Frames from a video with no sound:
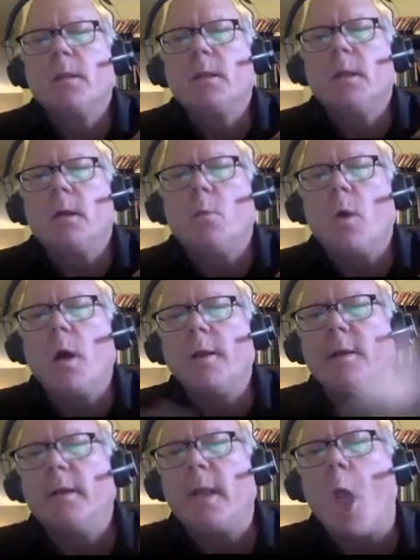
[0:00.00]

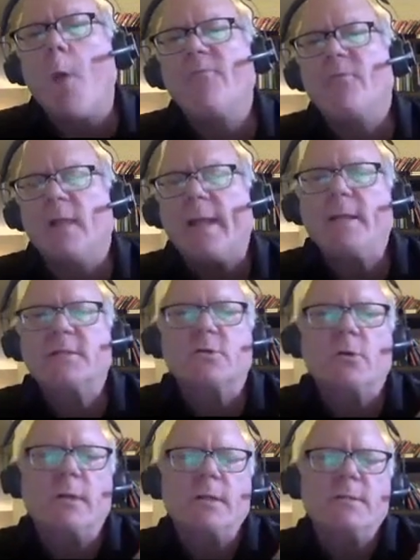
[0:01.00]
One helpful
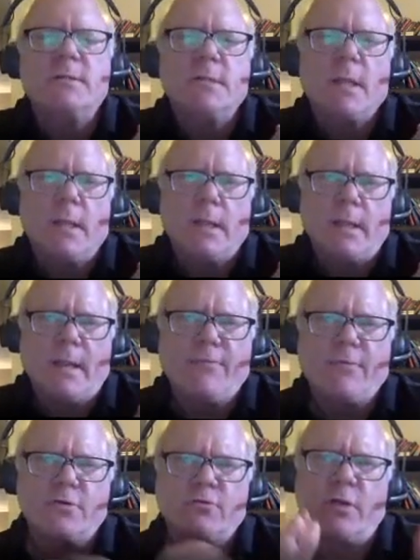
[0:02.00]
answer is
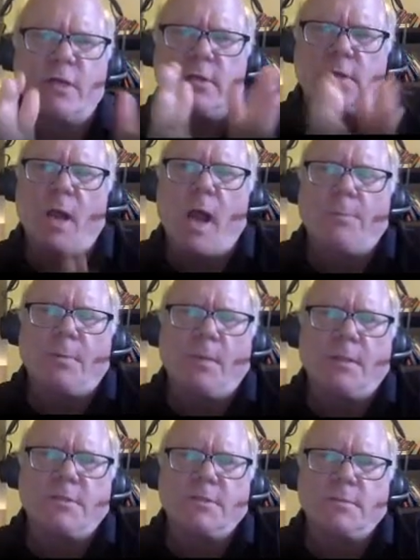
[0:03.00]
if there's strategic
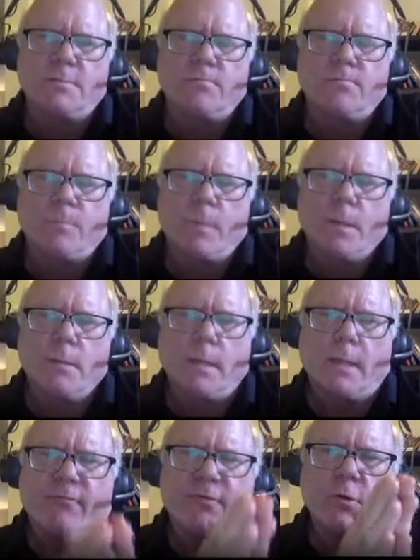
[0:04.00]
complements,
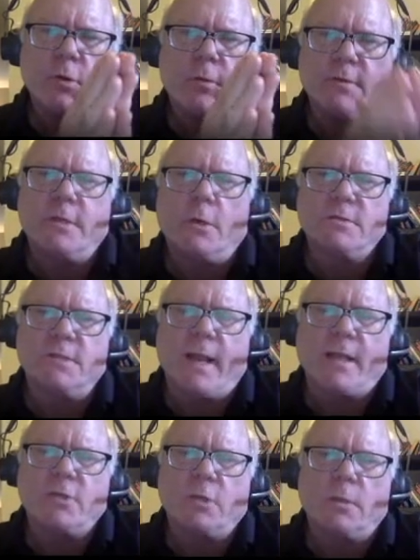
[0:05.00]
like if you know there's zeros in
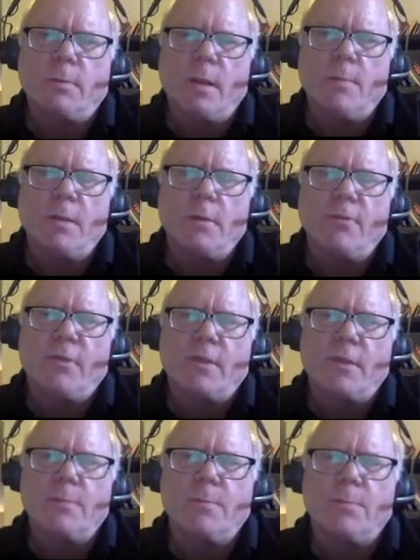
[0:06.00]
Nash equilibrium, but you
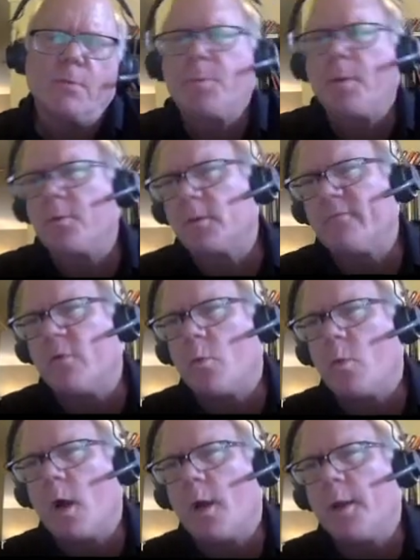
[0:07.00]
think that most people are level
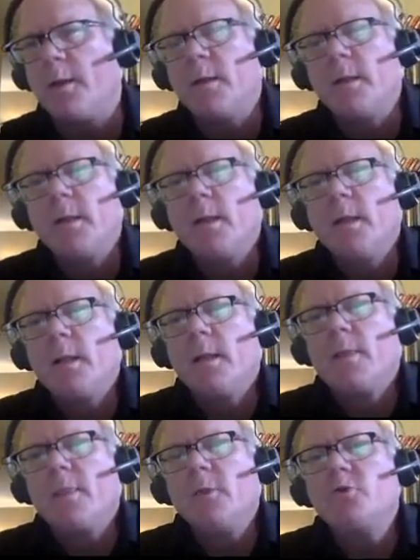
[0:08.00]
one,
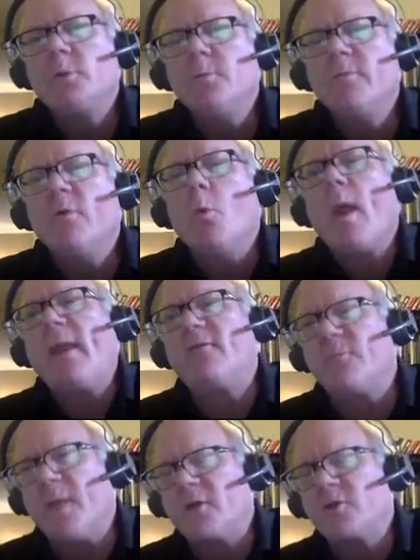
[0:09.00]
you should move away
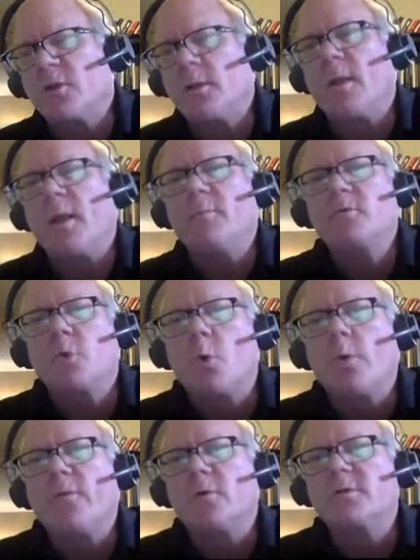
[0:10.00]
from Nash equilibrium
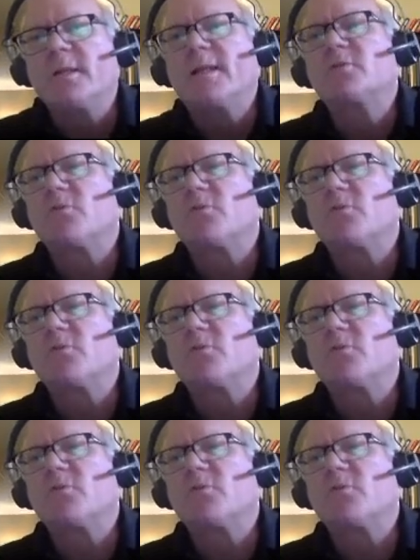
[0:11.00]
toward those less